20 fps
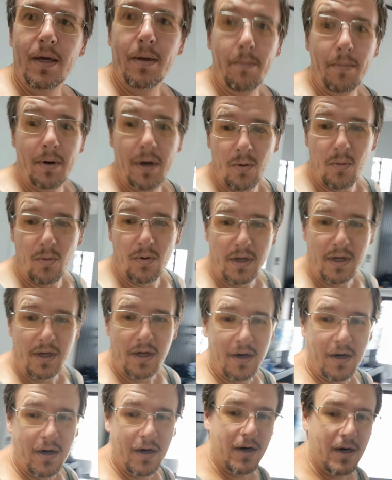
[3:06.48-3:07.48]
But we're
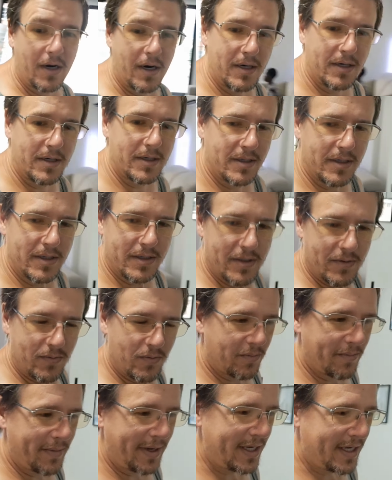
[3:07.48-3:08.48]

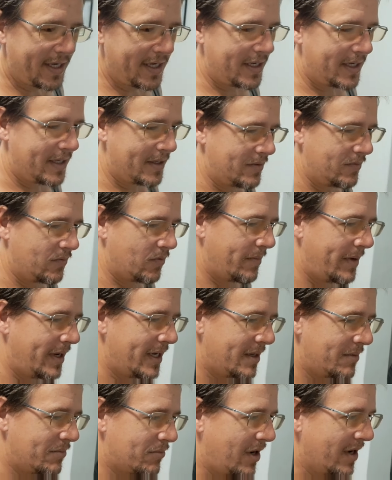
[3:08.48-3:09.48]
making
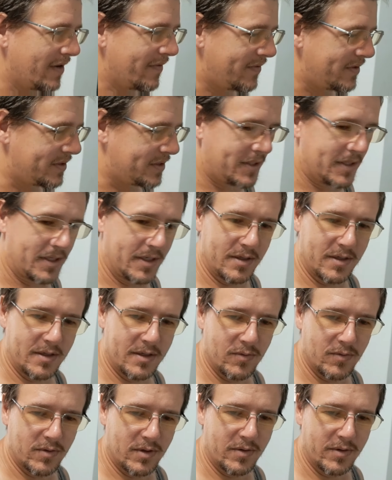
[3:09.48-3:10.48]
breakfast, dear.
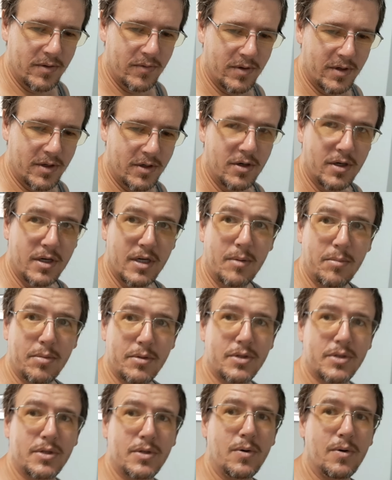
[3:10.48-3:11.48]
We're cooking up a
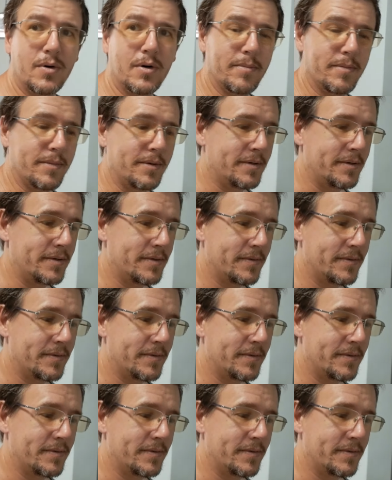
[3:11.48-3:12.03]
storm